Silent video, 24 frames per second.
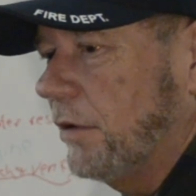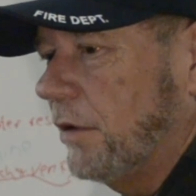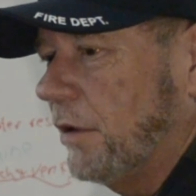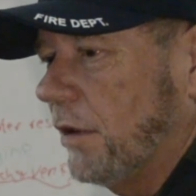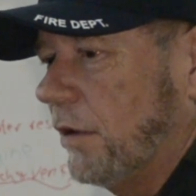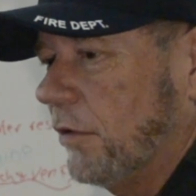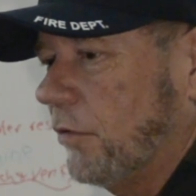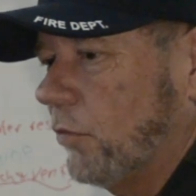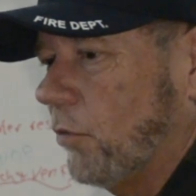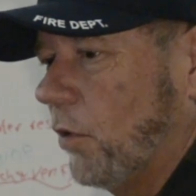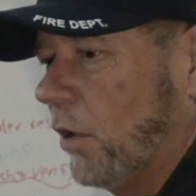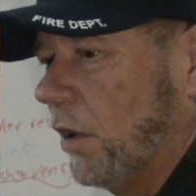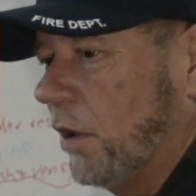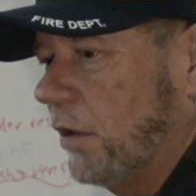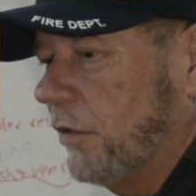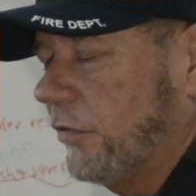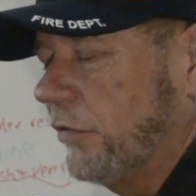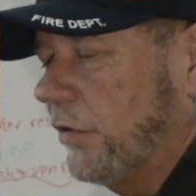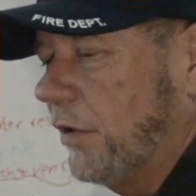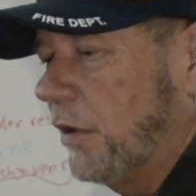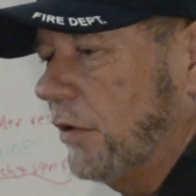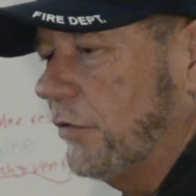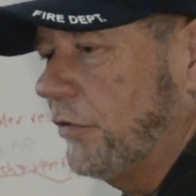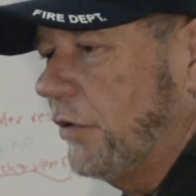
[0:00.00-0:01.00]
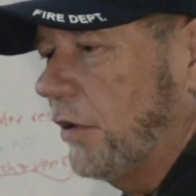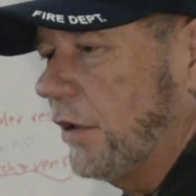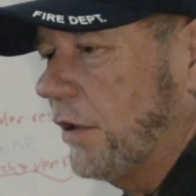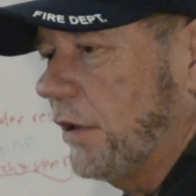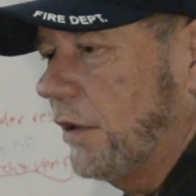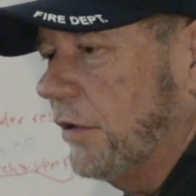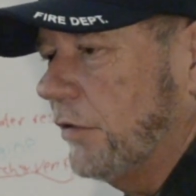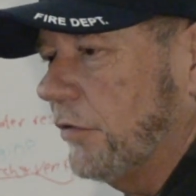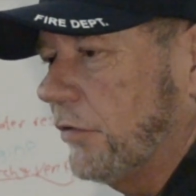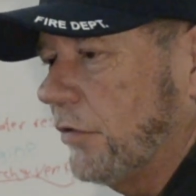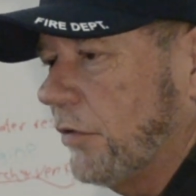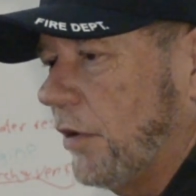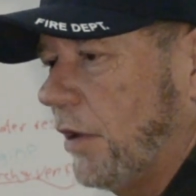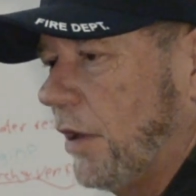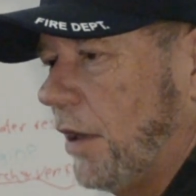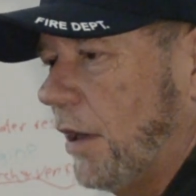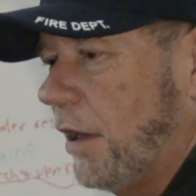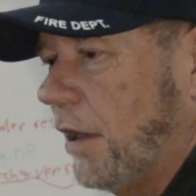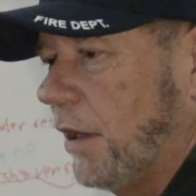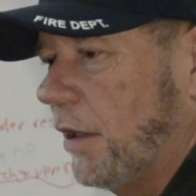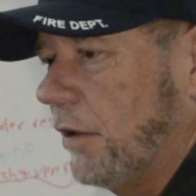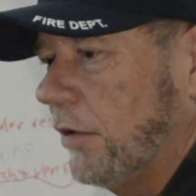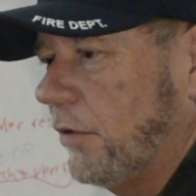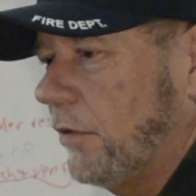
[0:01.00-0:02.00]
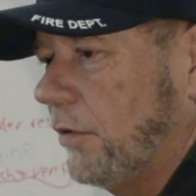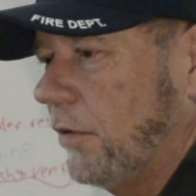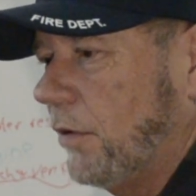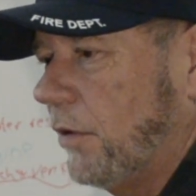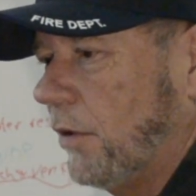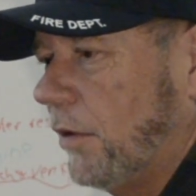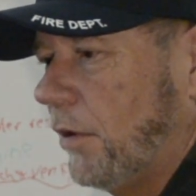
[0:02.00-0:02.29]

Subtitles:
as well as sell tickets, and